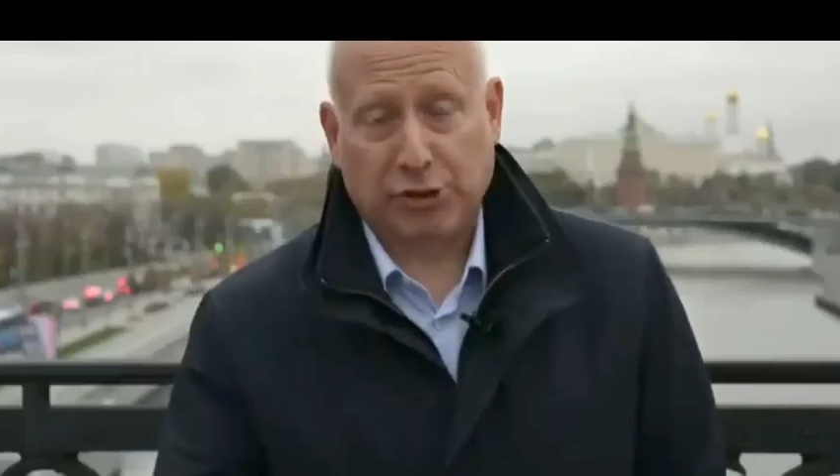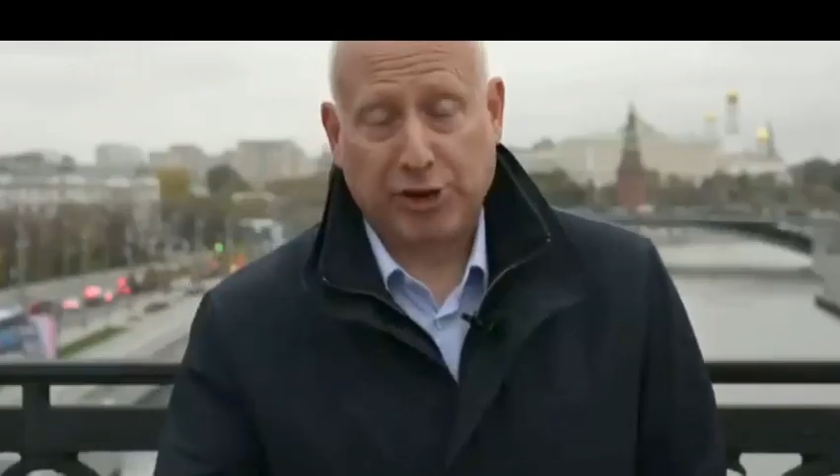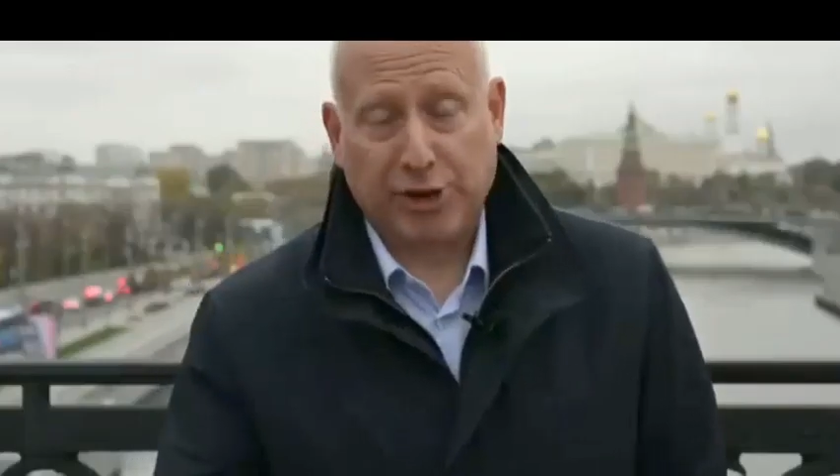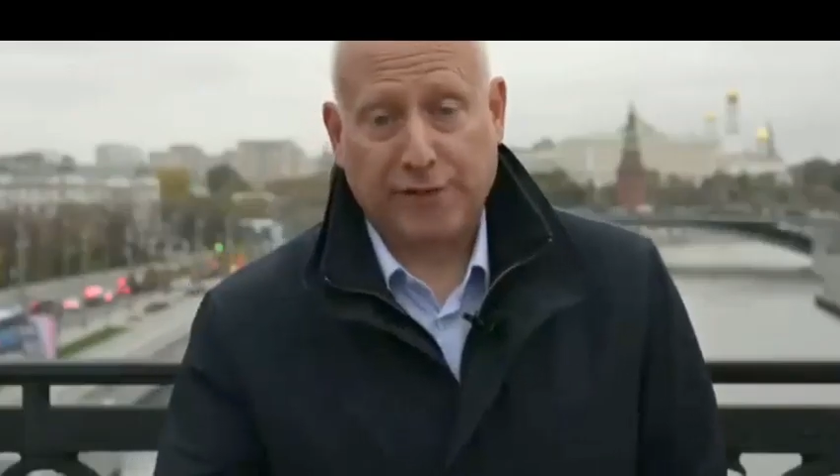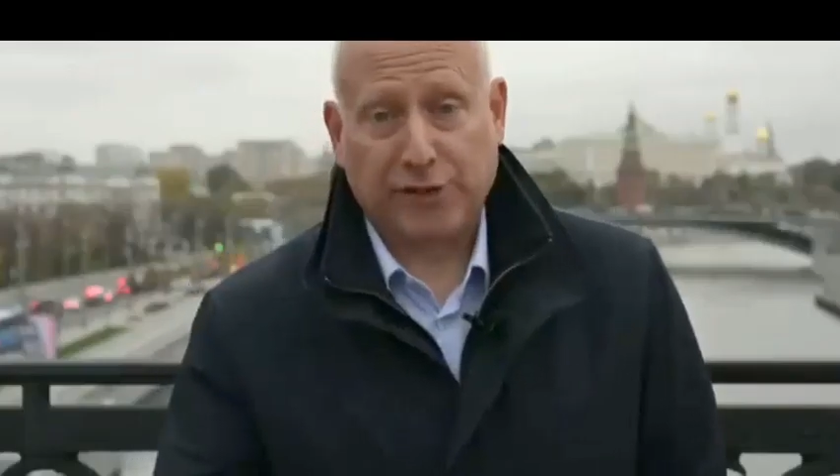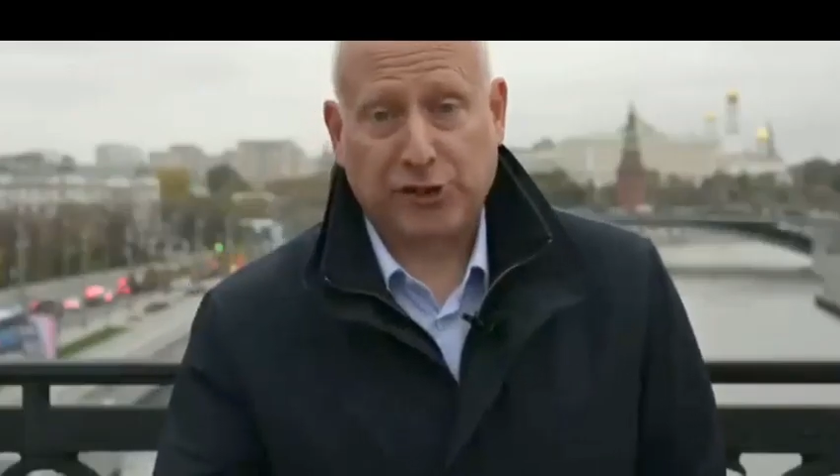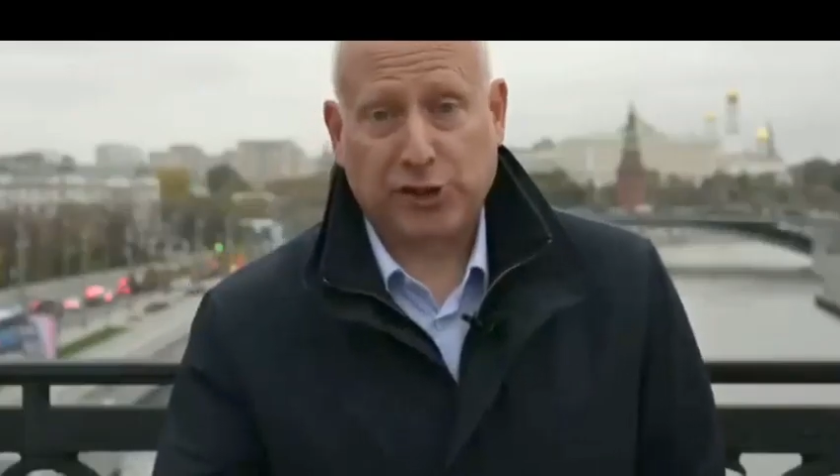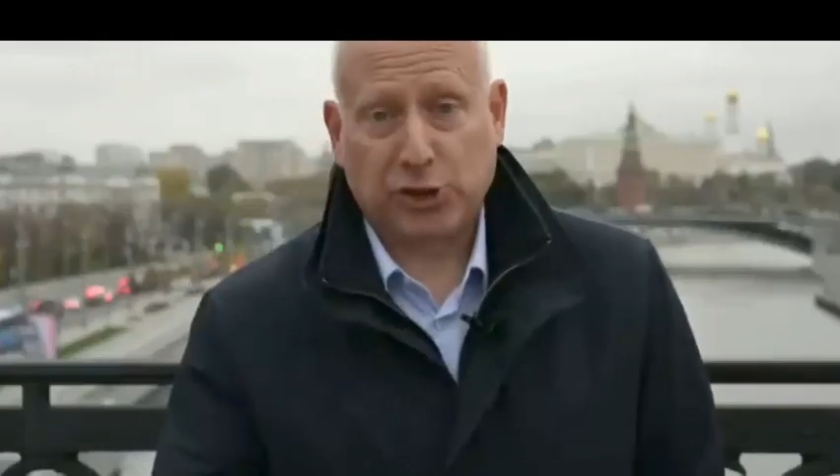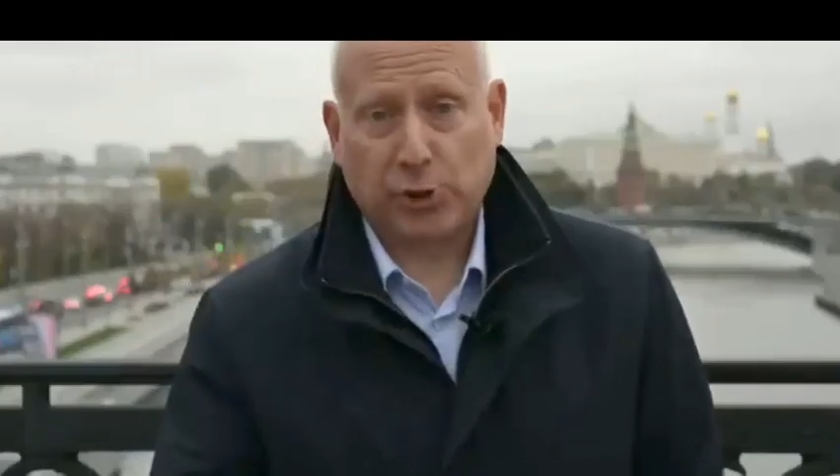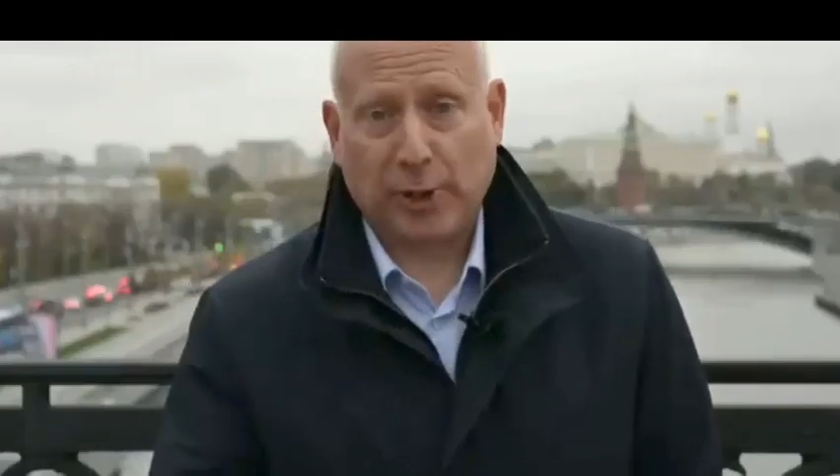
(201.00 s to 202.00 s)
now
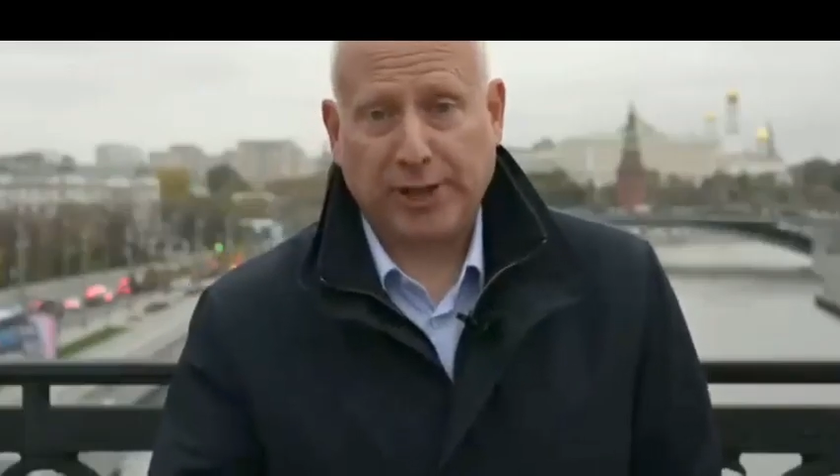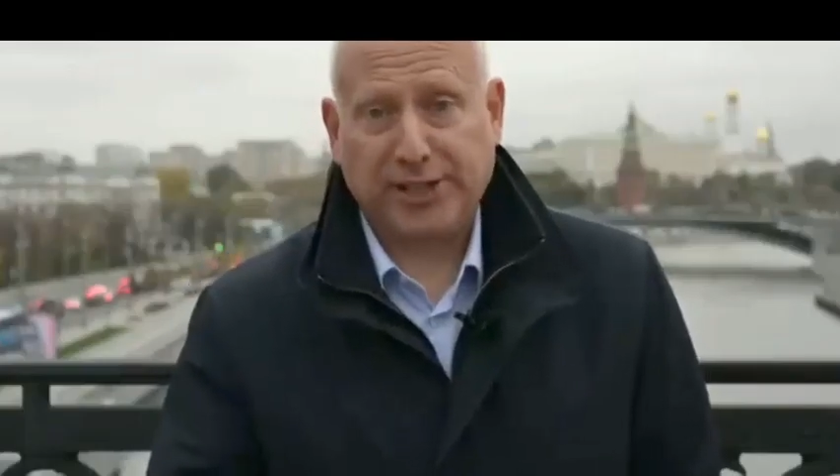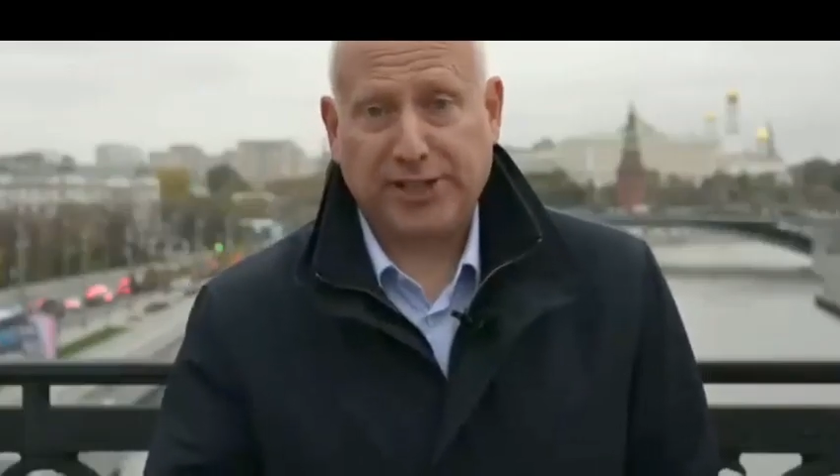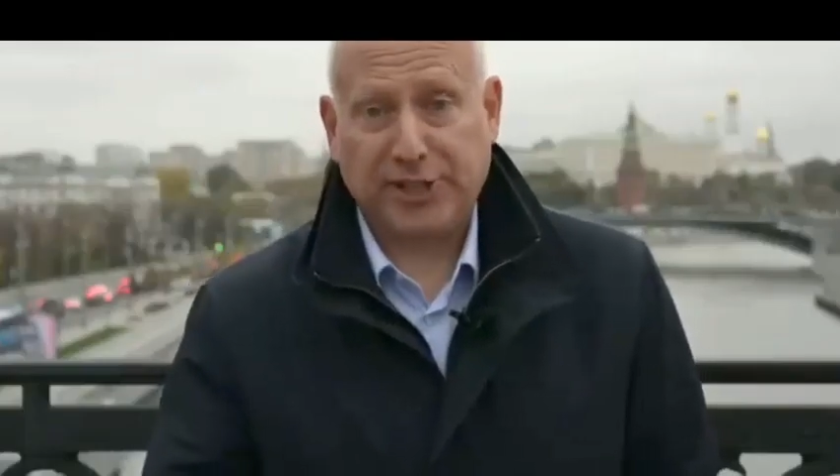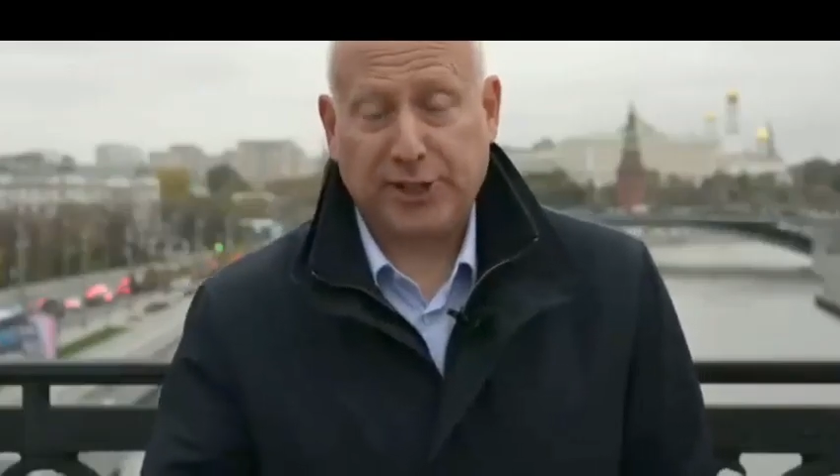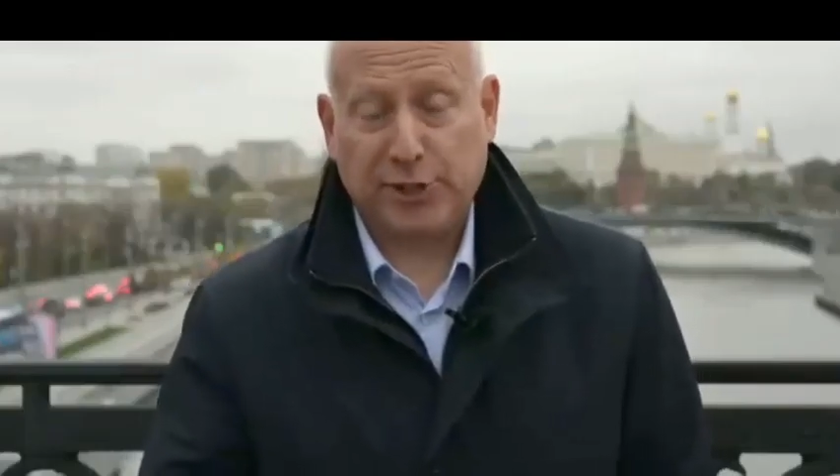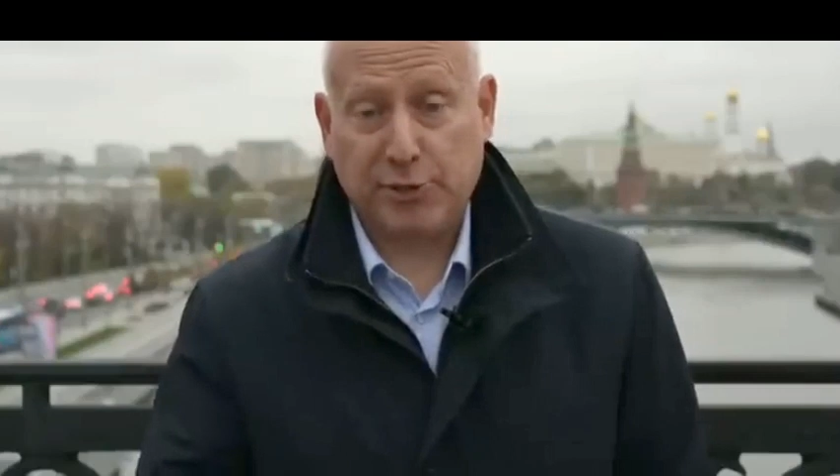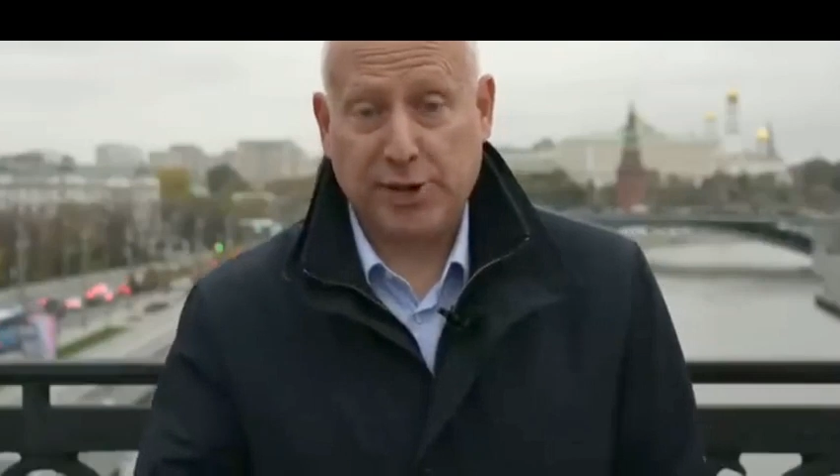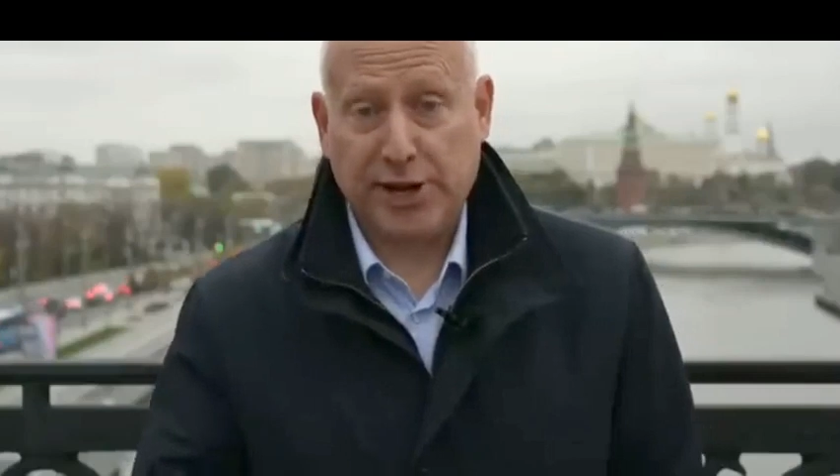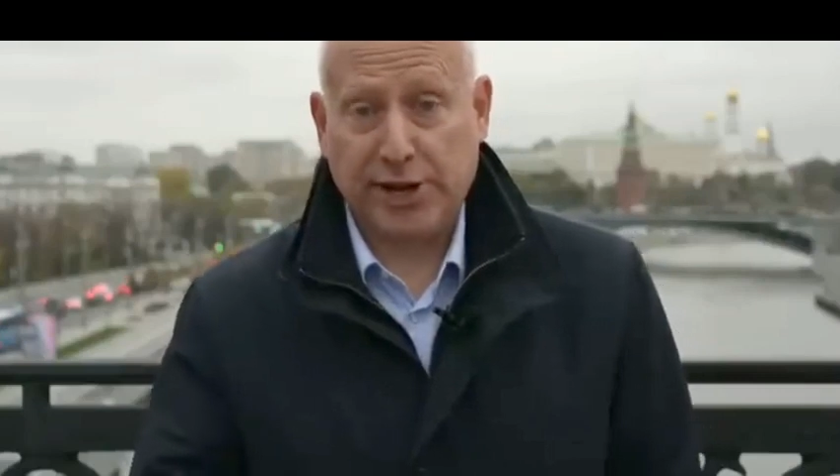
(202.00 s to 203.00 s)
apparently heading to
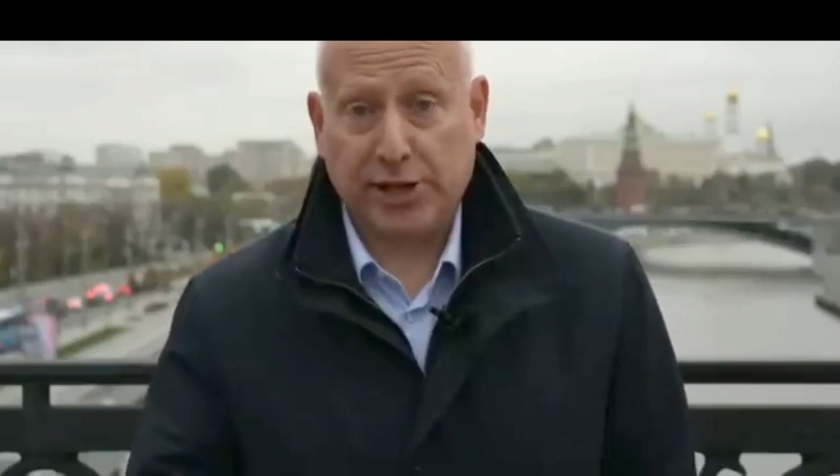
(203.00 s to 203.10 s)
exile,